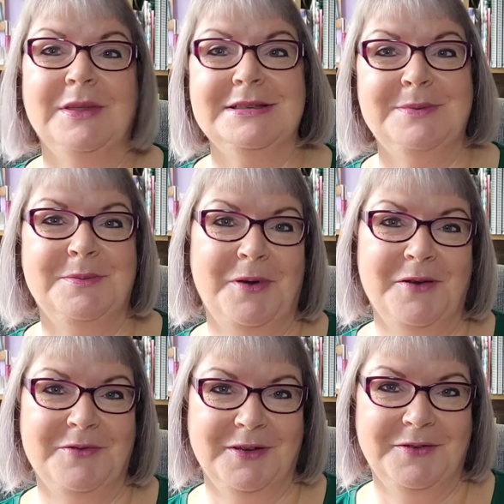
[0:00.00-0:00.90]
this would be
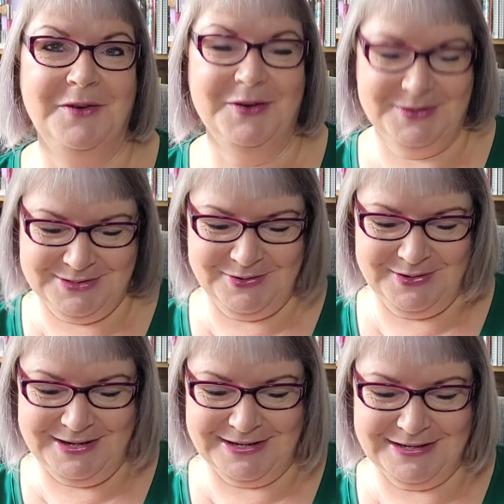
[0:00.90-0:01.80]
perfect for your sock
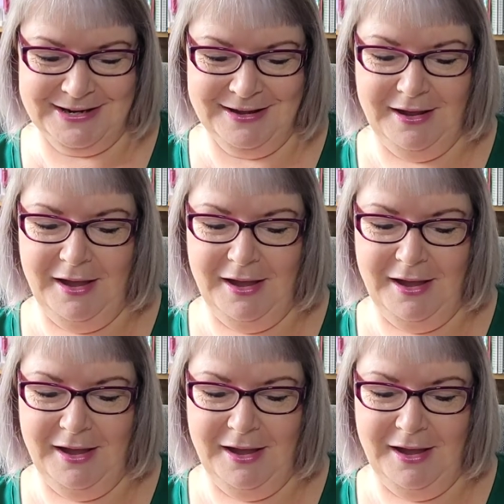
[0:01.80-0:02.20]
knitting.